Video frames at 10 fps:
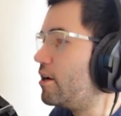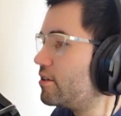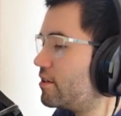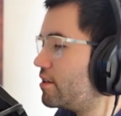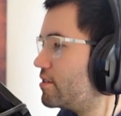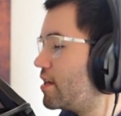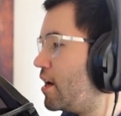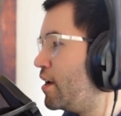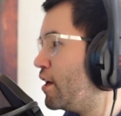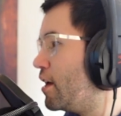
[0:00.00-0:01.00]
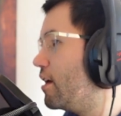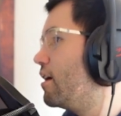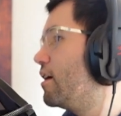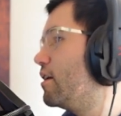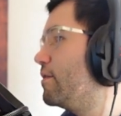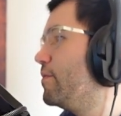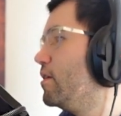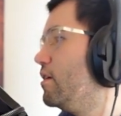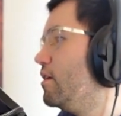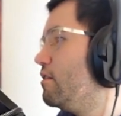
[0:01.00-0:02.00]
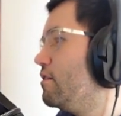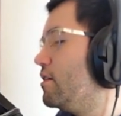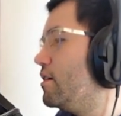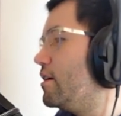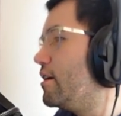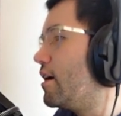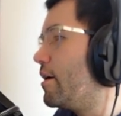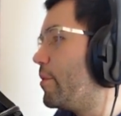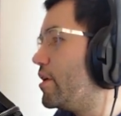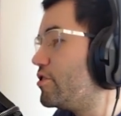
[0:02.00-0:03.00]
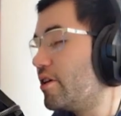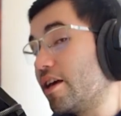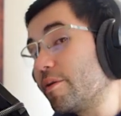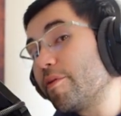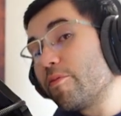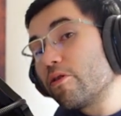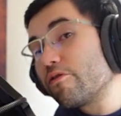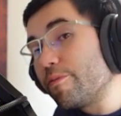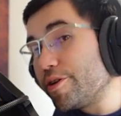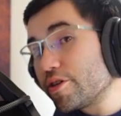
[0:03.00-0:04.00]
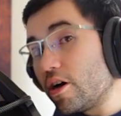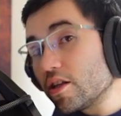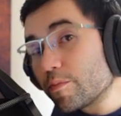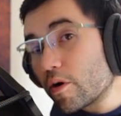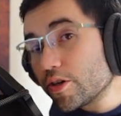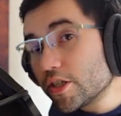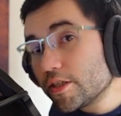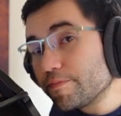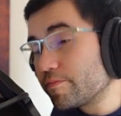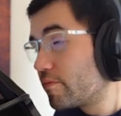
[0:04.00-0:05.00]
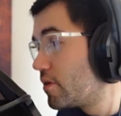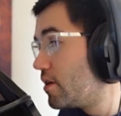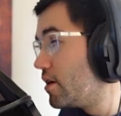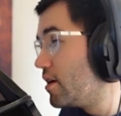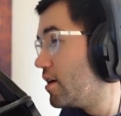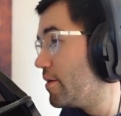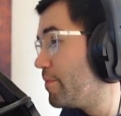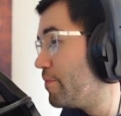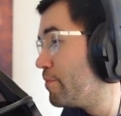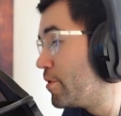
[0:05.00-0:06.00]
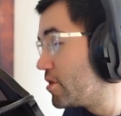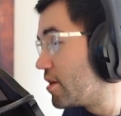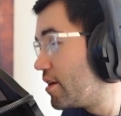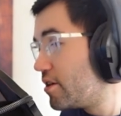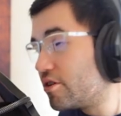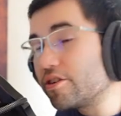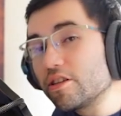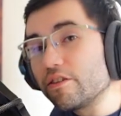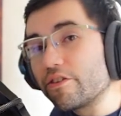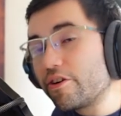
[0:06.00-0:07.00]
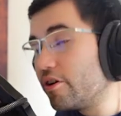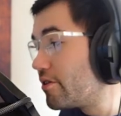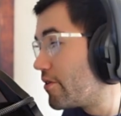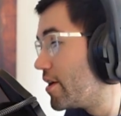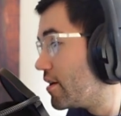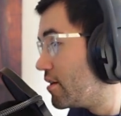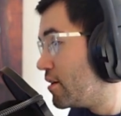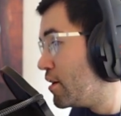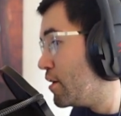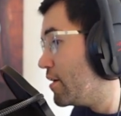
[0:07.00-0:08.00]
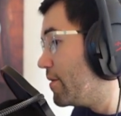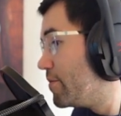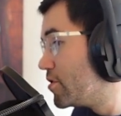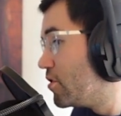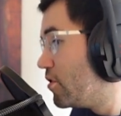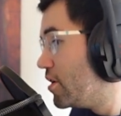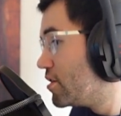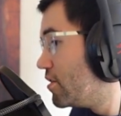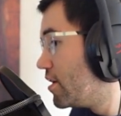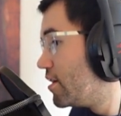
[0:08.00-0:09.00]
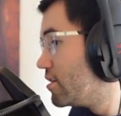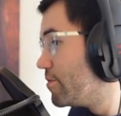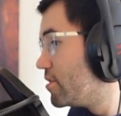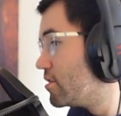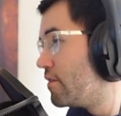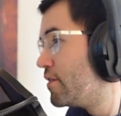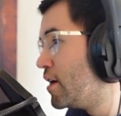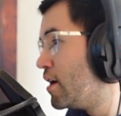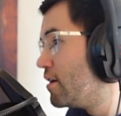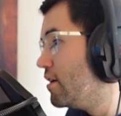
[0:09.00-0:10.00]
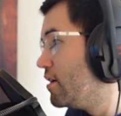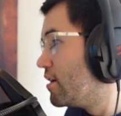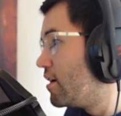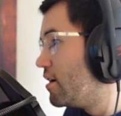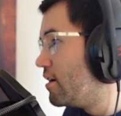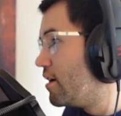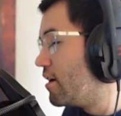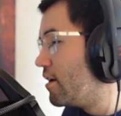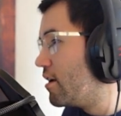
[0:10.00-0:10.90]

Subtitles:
contacted this guy, and I managed to get a bit more information on the project, because I think it's honestly very underrated. So let's look at some of the stuff that I